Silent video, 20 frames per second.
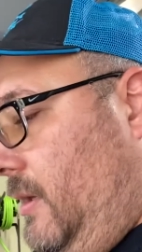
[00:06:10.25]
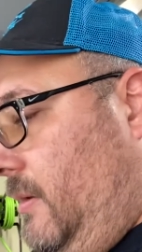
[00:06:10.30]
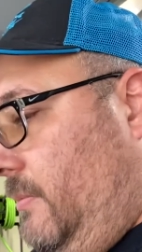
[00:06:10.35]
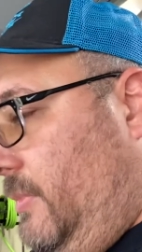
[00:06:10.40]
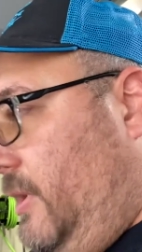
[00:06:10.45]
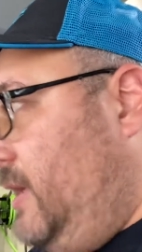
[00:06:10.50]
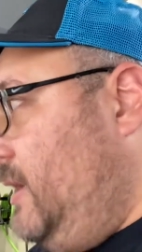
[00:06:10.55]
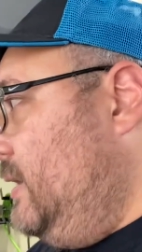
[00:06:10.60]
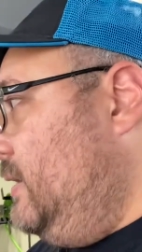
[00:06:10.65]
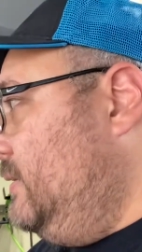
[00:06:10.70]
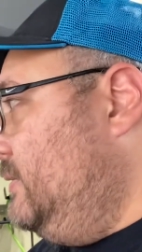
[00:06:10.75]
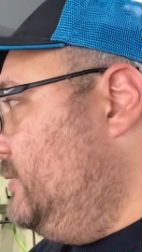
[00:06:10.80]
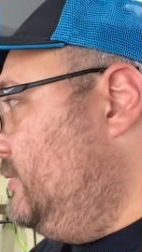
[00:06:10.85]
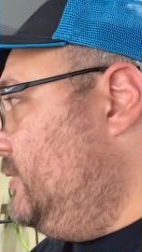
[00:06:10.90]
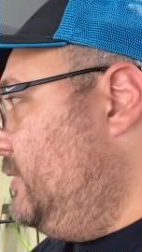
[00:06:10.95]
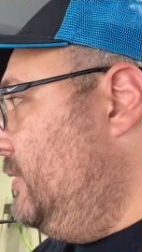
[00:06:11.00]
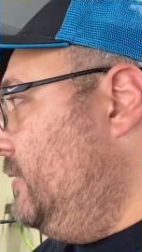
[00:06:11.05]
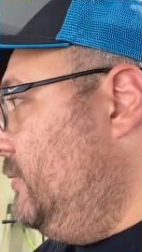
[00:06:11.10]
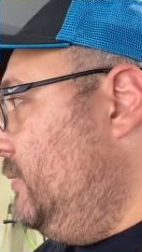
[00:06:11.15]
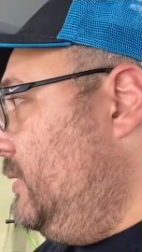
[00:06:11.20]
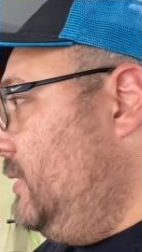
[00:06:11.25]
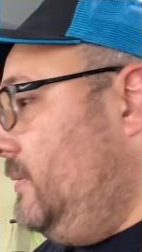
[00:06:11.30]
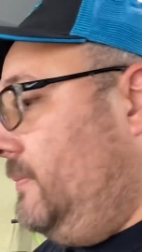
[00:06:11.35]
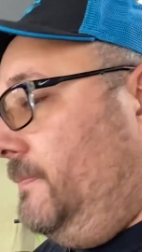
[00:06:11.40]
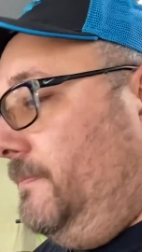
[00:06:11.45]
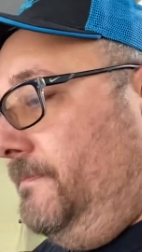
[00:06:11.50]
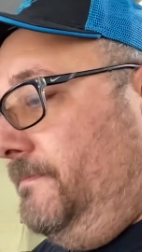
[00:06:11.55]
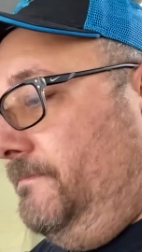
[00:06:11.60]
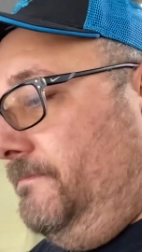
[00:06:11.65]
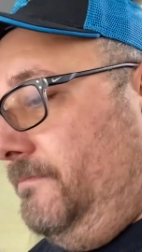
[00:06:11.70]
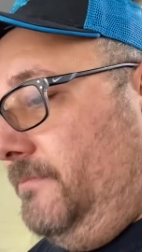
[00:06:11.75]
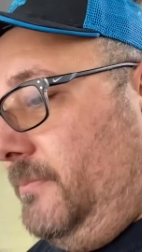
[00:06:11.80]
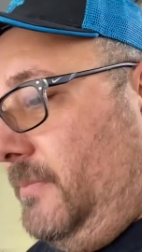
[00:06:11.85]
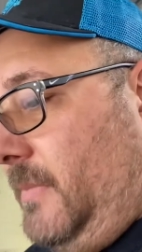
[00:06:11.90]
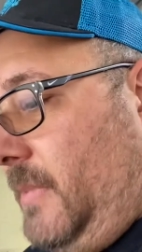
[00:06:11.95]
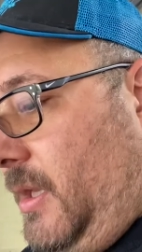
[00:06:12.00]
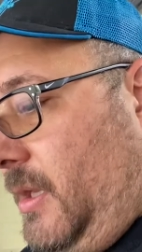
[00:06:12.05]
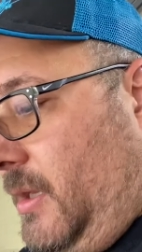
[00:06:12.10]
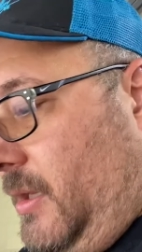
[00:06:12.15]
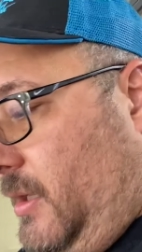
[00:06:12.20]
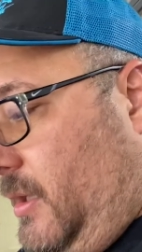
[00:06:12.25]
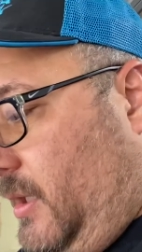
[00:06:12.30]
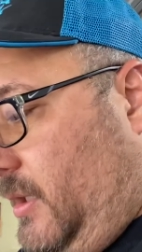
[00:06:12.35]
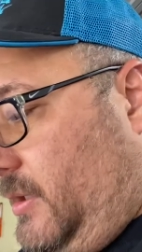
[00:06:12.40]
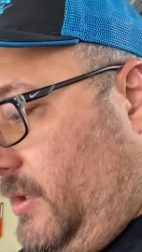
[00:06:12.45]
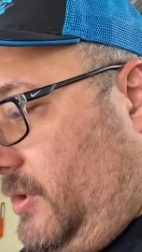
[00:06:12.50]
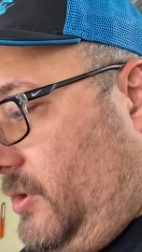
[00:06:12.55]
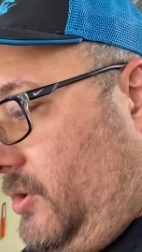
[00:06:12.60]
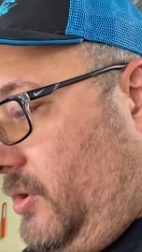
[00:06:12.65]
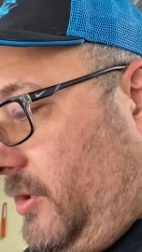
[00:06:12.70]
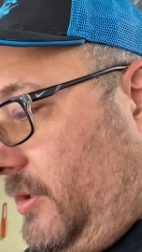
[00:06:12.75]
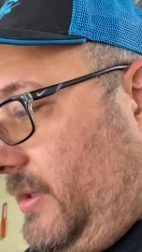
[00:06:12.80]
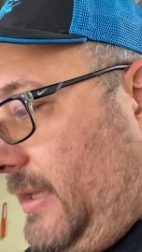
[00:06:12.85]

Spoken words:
but yeah, so I just took